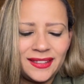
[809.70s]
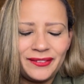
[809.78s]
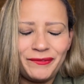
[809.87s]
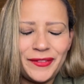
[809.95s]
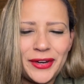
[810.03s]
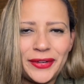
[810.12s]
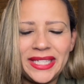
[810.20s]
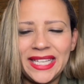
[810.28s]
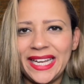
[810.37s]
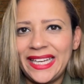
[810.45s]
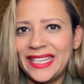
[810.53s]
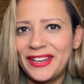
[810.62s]
very
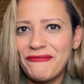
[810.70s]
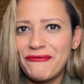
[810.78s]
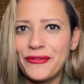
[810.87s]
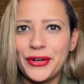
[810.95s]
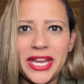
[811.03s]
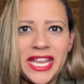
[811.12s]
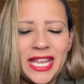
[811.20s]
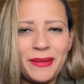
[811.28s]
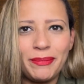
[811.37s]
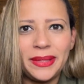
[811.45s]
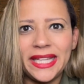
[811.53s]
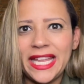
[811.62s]
like free,
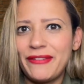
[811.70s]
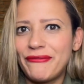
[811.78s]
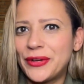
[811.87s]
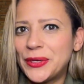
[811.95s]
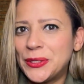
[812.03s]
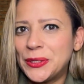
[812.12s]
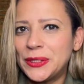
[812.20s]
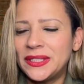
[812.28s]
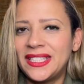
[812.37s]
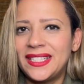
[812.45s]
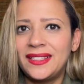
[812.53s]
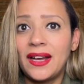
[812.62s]
playful,
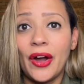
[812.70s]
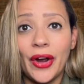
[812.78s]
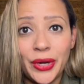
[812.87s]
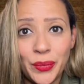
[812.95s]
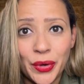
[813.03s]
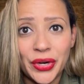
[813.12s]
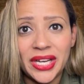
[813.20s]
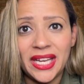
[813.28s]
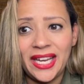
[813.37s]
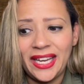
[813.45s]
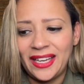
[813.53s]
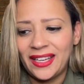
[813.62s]

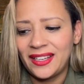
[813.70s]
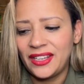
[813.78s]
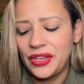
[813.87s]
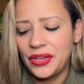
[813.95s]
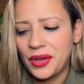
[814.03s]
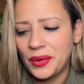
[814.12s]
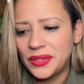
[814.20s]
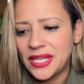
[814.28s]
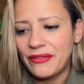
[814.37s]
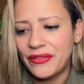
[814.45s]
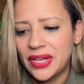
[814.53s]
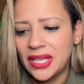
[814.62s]
hardworking.
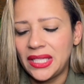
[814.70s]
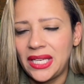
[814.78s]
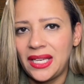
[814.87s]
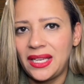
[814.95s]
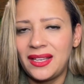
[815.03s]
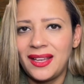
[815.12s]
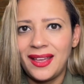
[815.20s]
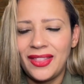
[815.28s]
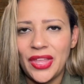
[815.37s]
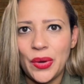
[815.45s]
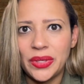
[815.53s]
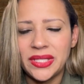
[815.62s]
Definitely
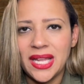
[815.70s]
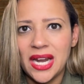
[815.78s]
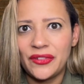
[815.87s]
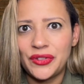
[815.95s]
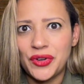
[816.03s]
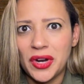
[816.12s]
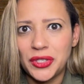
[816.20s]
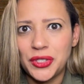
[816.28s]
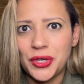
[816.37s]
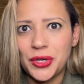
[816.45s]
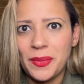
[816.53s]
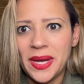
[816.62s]
there was a lot of
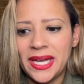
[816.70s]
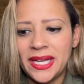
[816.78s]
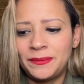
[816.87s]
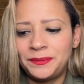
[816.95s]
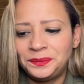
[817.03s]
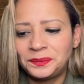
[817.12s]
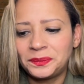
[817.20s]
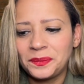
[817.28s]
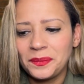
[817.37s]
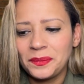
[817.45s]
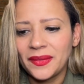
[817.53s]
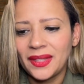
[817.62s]
structure, but
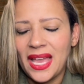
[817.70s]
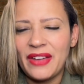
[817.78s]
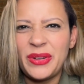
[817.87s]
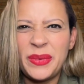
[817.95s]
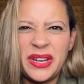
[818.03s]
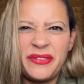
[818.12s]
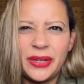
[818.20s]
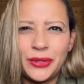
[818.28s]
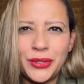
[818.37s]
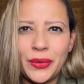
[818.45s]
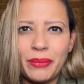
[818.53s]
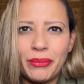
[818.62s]
everybody felt
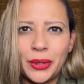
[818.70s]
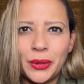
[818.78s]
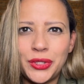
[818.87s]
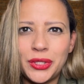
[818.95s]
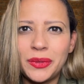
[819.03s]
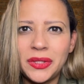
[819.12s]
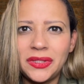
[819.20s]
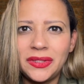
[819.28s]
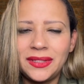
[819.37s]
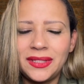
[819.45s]
so approachable.